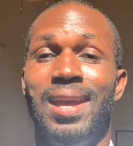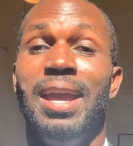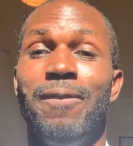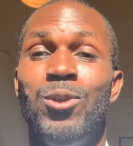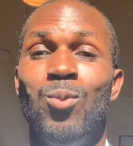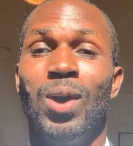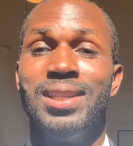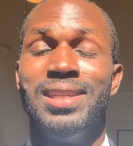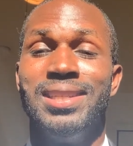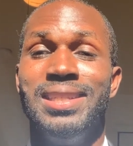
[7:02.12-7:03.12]
if you want
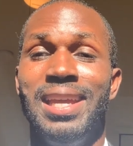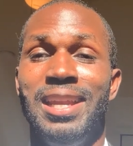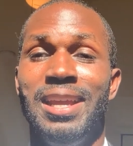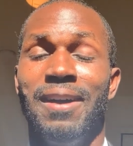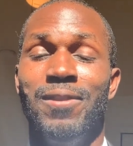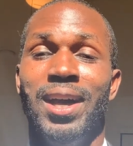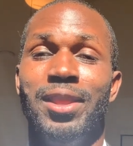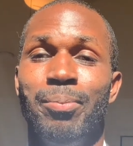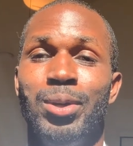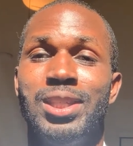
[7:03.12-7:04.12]
to see any of the
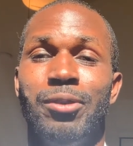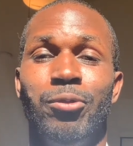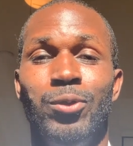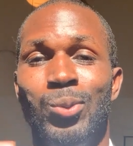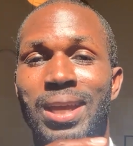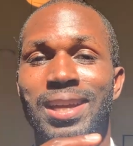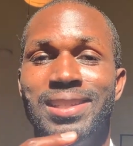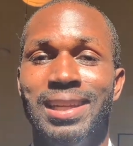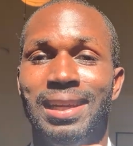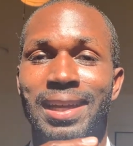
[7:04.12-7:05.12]
other books I reviewed, here's
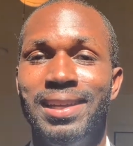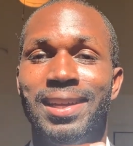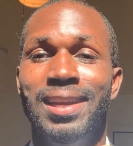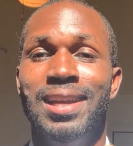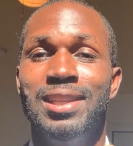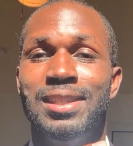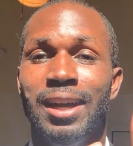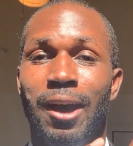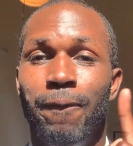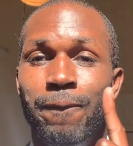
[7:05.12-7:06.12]
a link
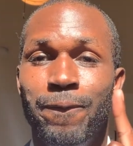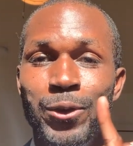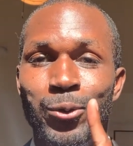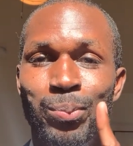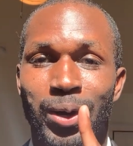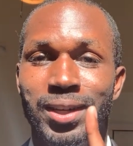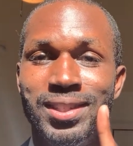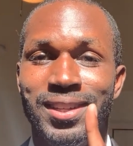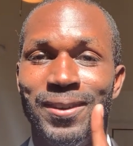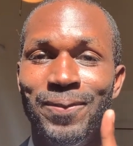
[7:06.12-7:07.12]
to a few
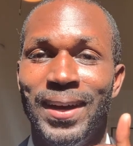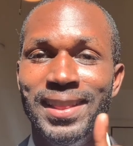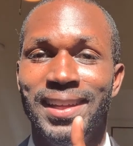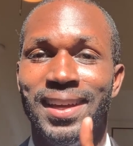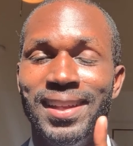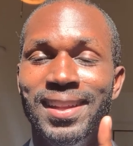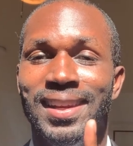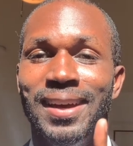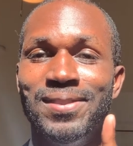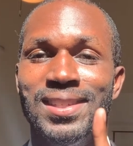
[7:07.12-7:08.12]
books right there,
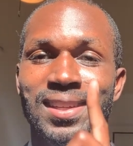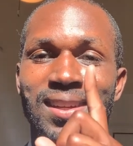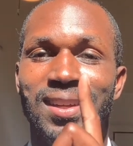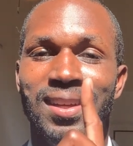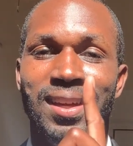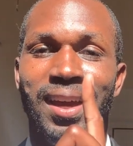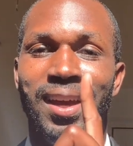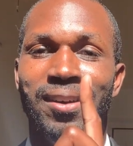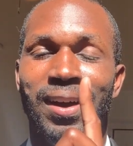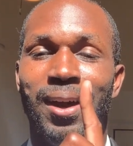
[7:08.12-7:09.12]
left
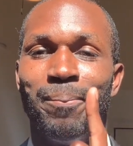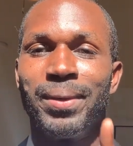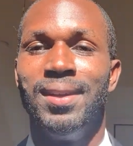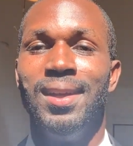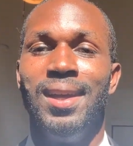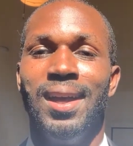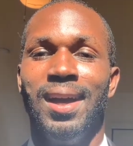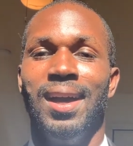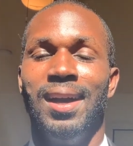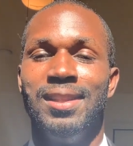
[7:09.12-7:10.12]
and up,
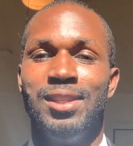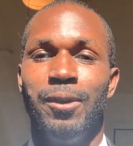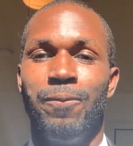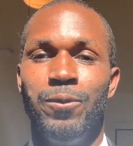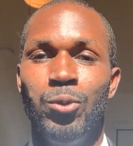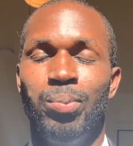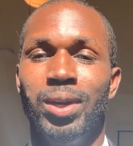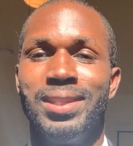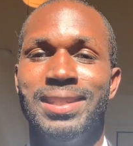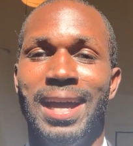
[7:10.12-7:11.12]
to a few
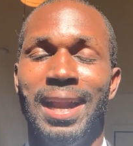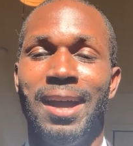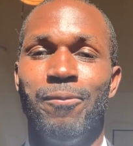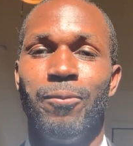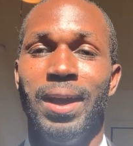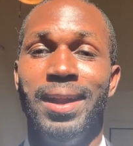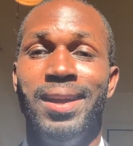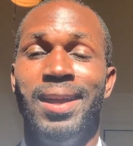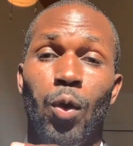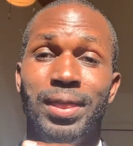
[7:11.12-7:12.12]
books that I've read.
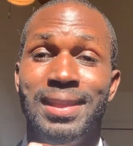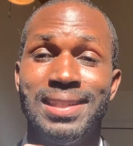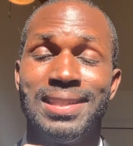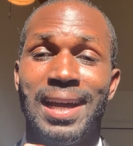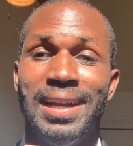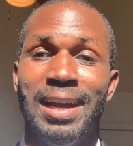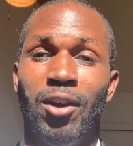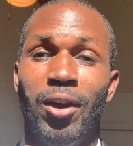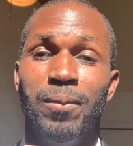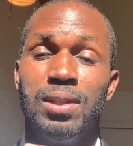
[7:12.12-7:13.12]
On this side
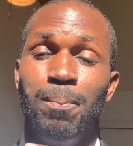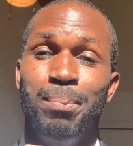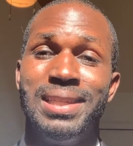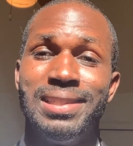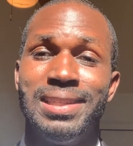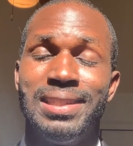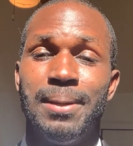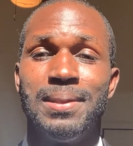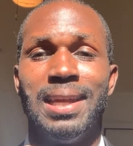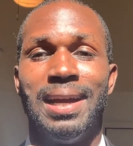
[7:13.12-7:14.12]
are some business
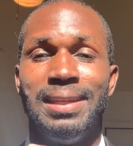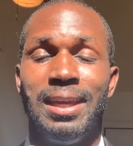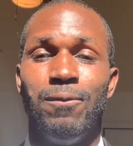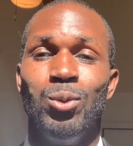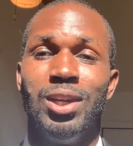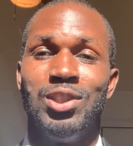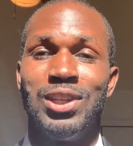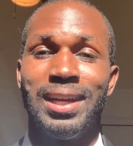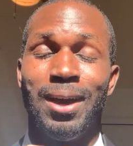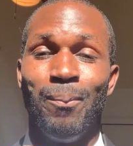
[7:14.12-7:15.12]
tips that I give. You can
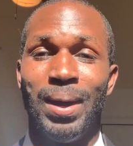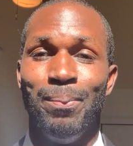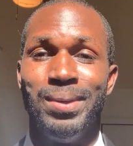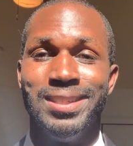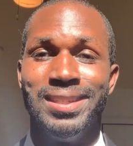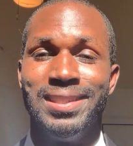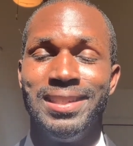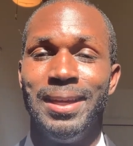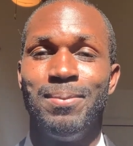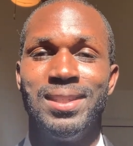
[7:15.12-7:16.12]
check out my business
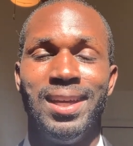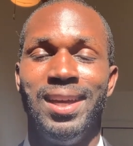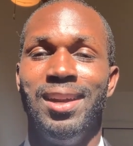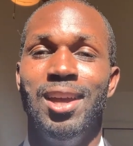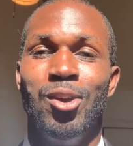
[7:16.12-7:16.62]
tips and